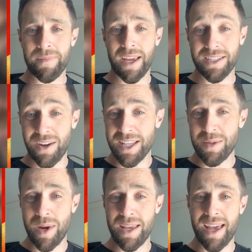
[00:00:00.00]
Excited
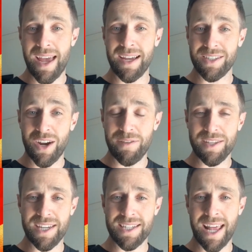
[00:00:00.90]
to be there, excited for
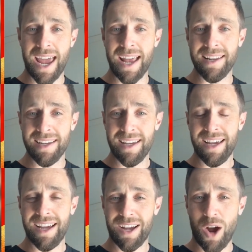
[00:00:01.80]
the season ahead,
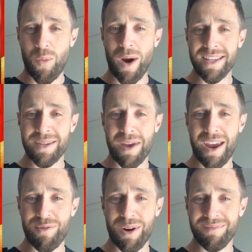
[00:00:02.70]
and can't wait to meet everyone.